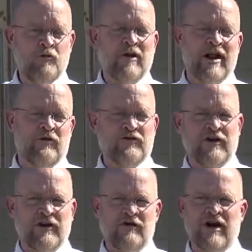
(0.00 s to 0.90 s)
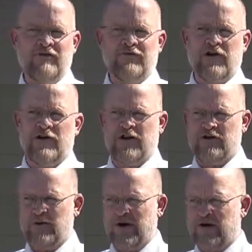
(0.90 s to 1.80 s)
But I was looking around for a
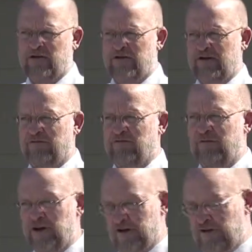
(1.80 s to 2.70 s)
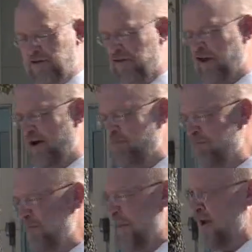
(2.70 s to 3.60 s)
good quote to finish this up.
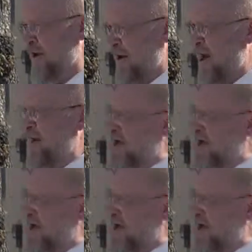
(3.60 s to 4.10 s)
Now